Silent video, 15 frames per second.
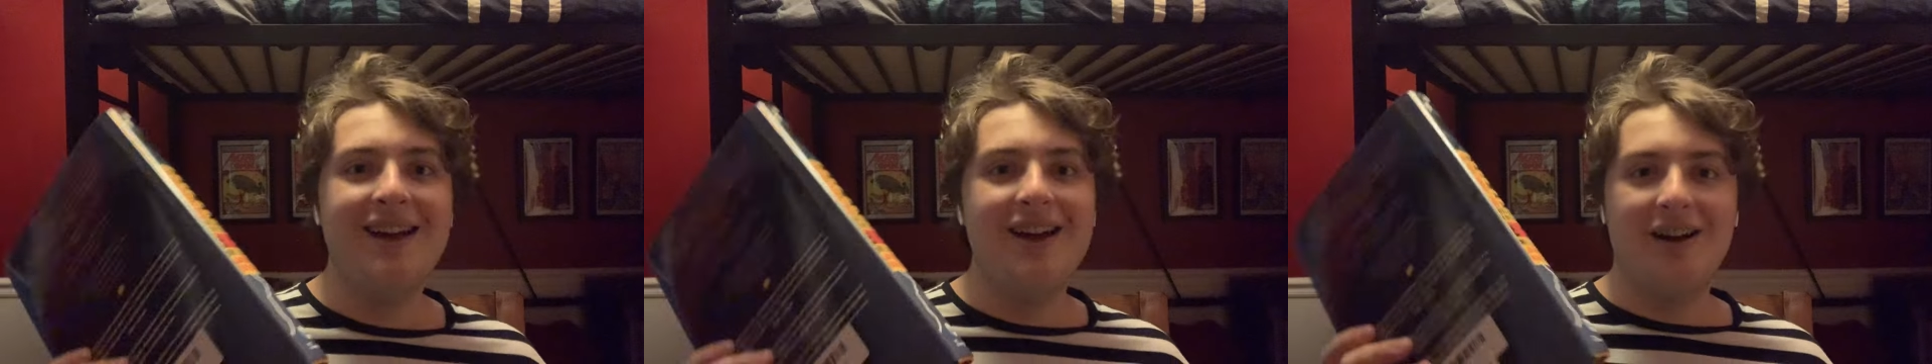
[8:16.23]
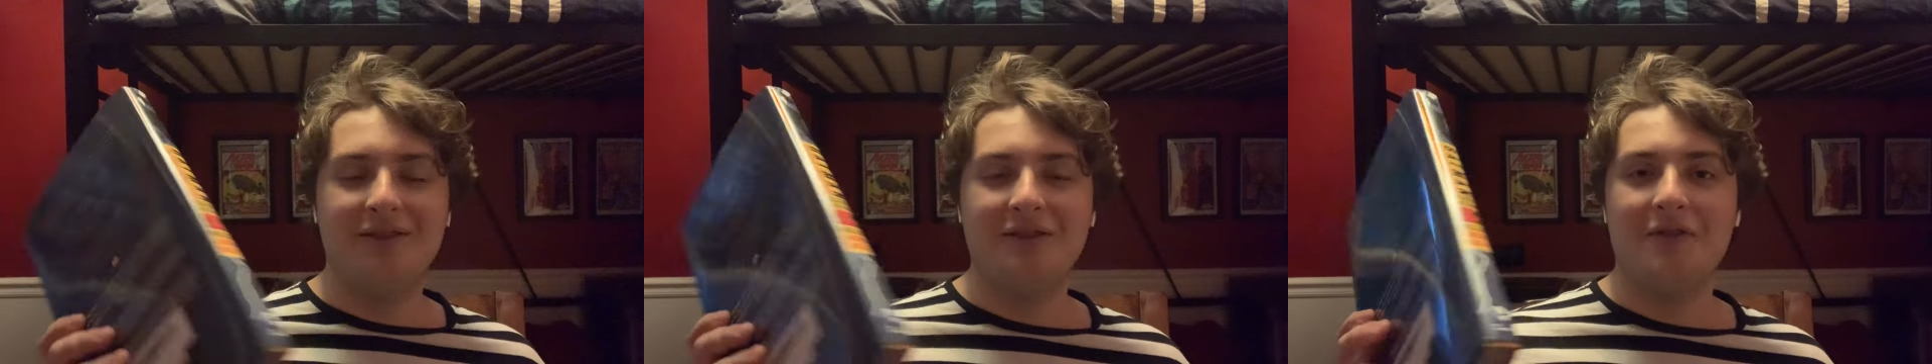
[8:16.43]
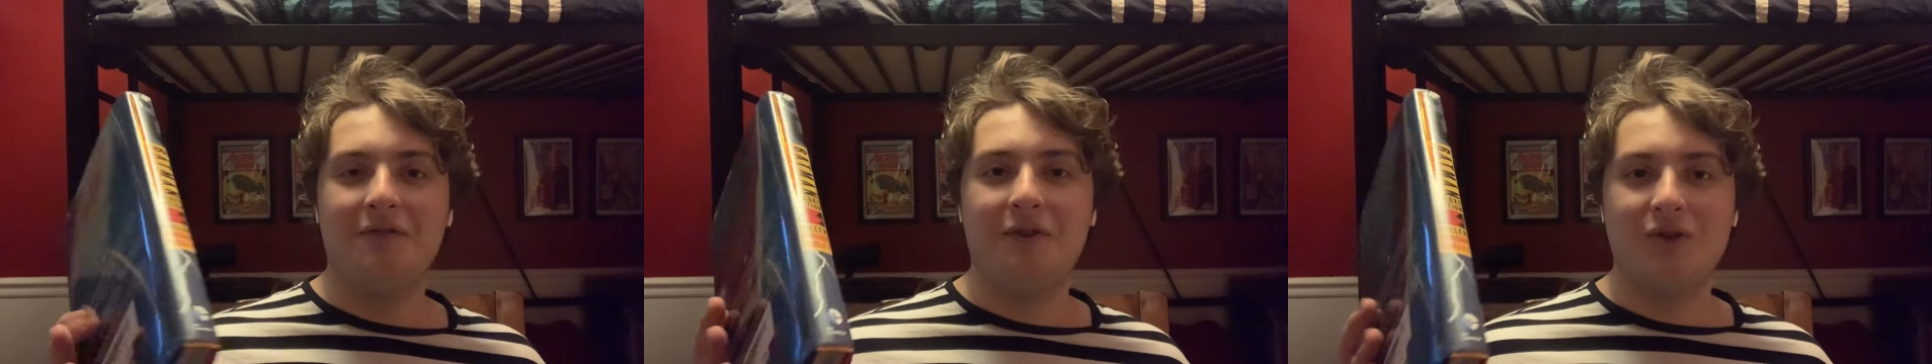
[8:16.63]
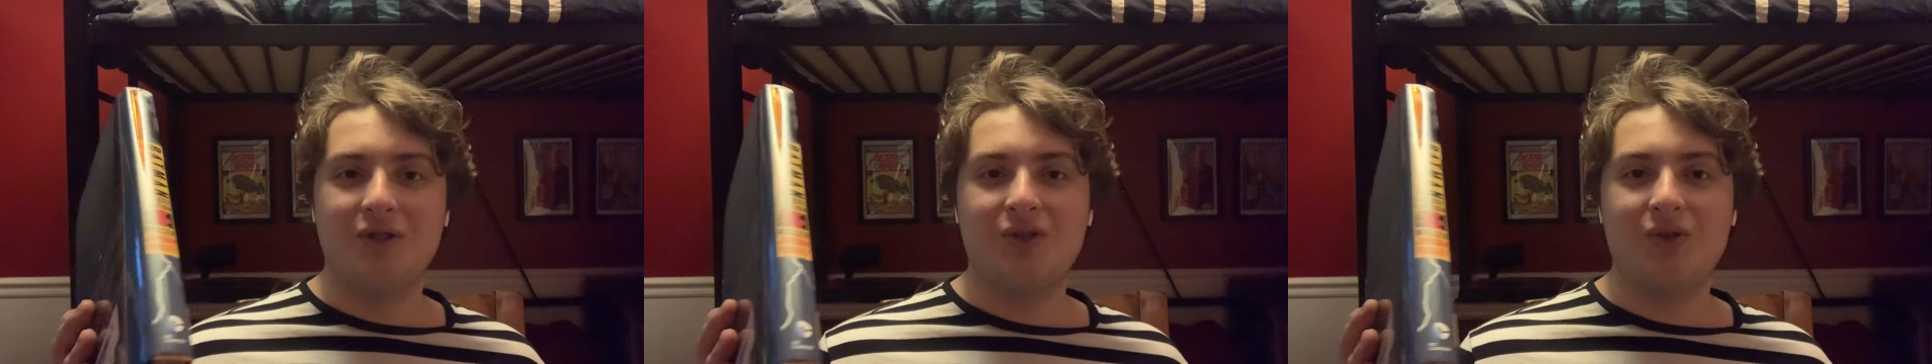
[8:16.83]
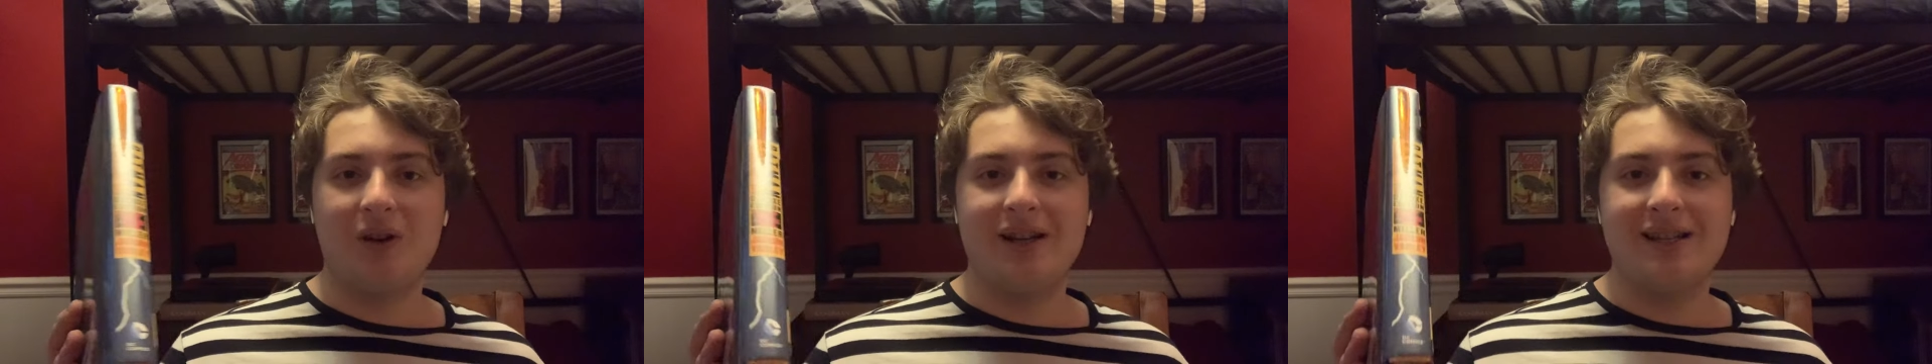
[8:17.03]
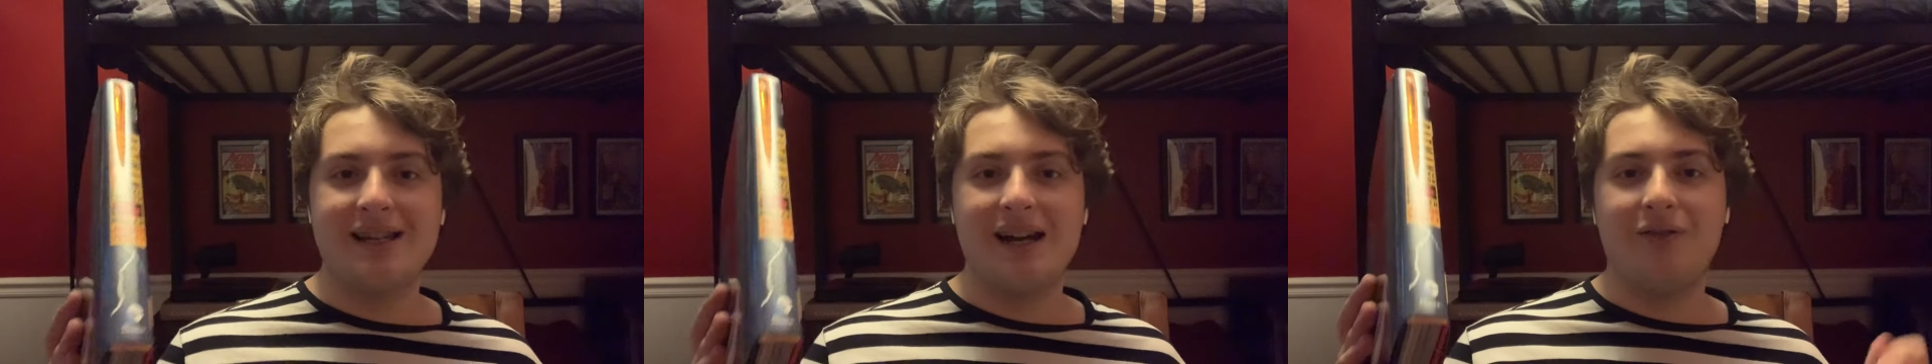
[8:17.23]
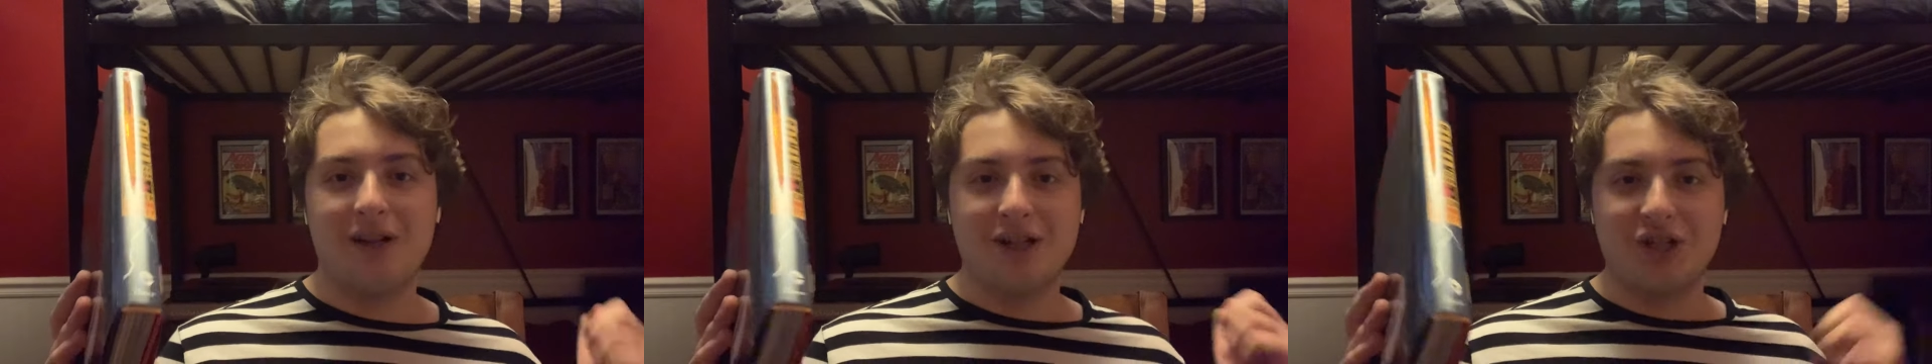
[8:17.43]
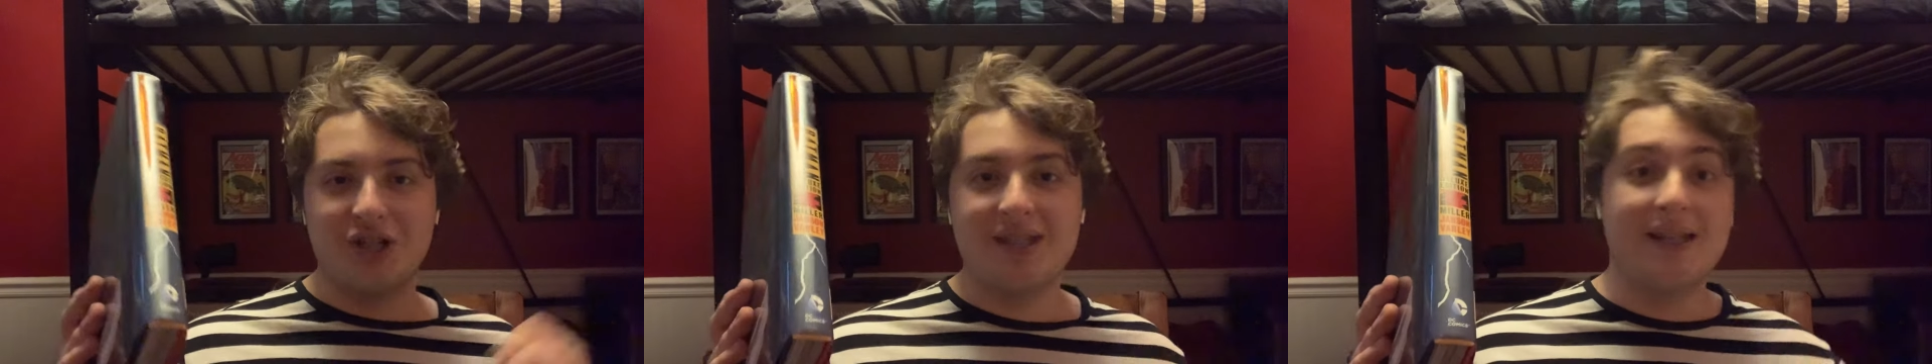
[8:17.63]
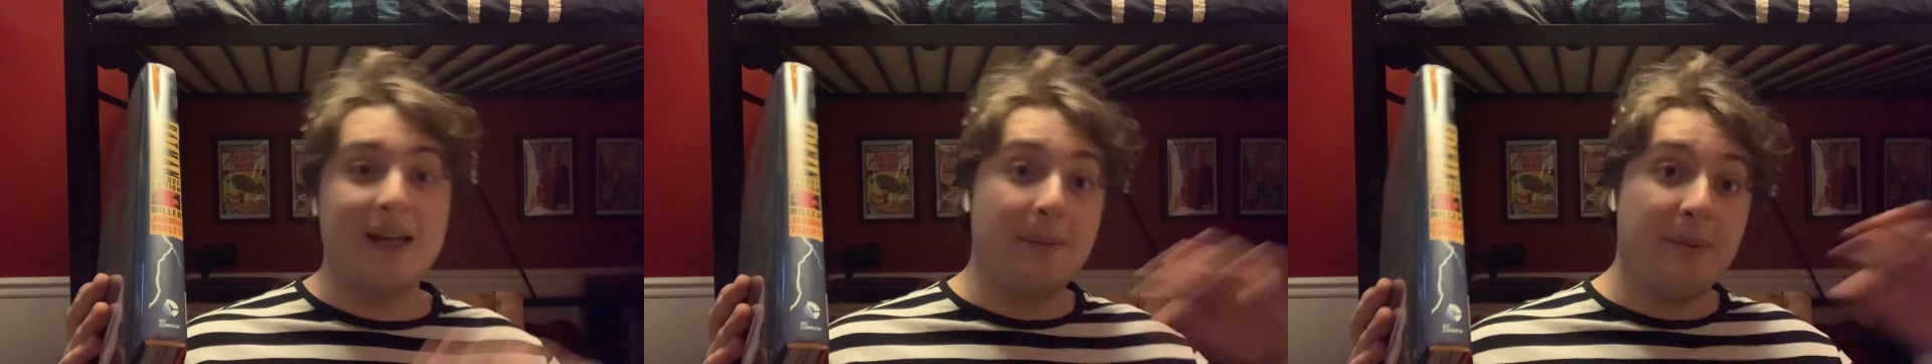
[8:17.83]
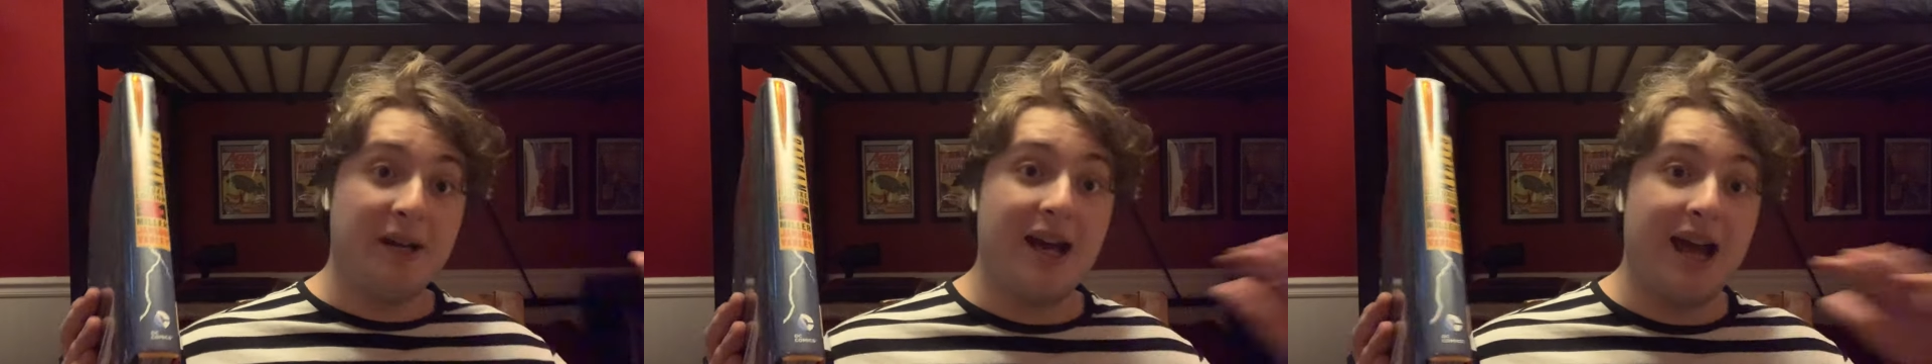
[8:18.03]
of the full story instead of like just
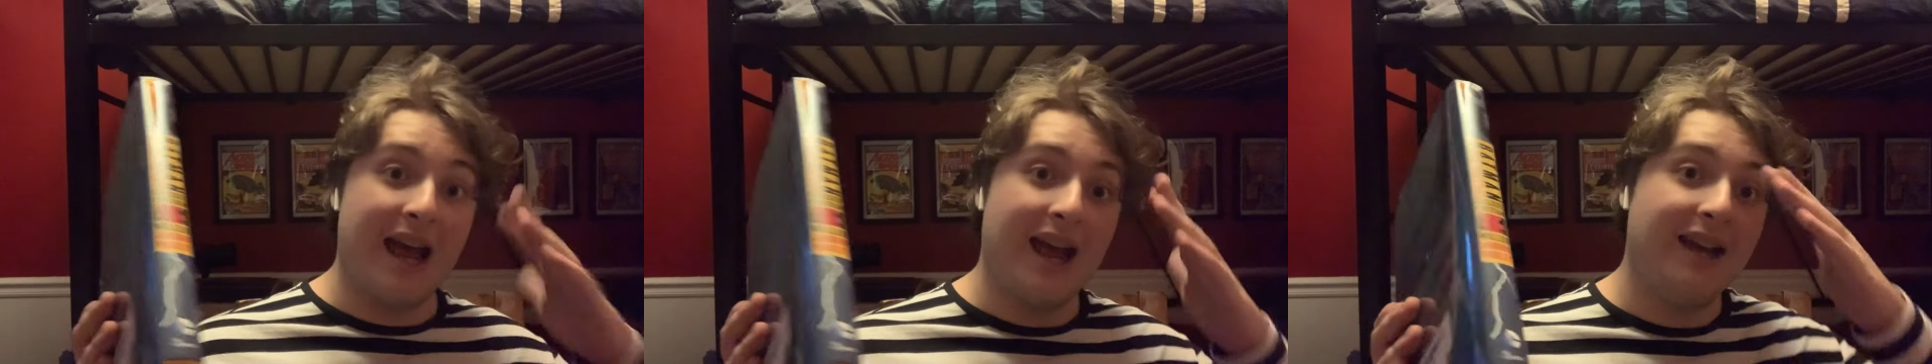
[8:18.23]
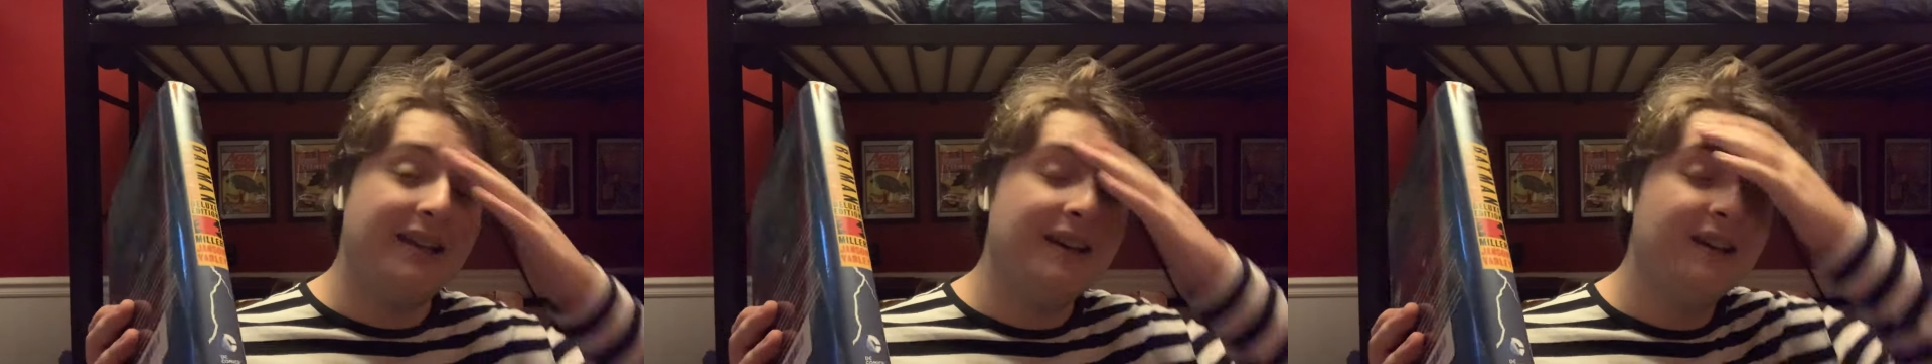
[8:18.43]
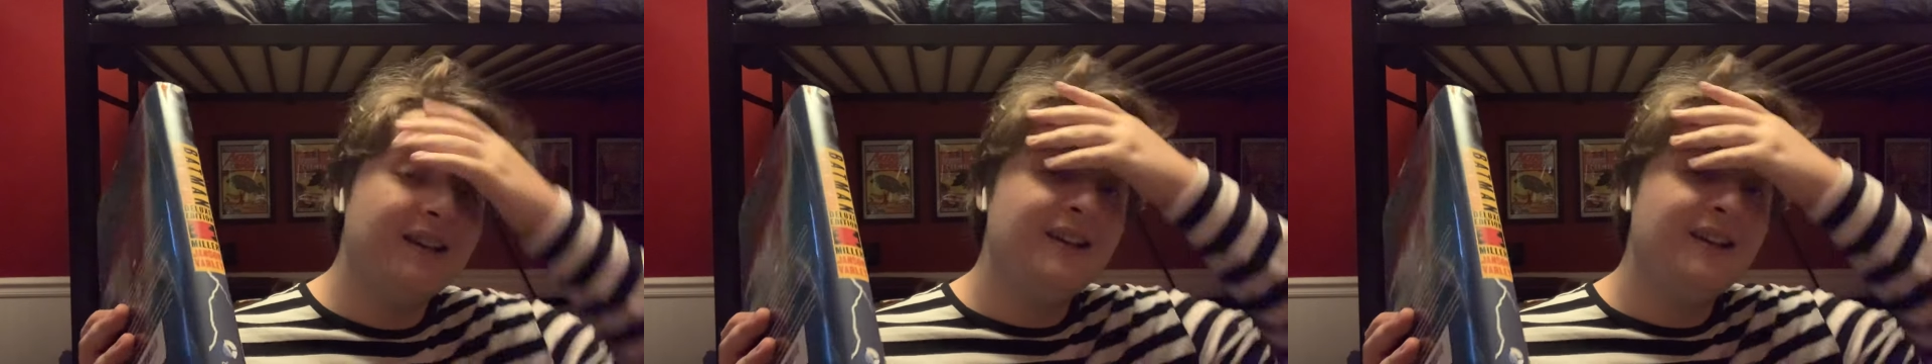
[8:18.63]
skipping ahead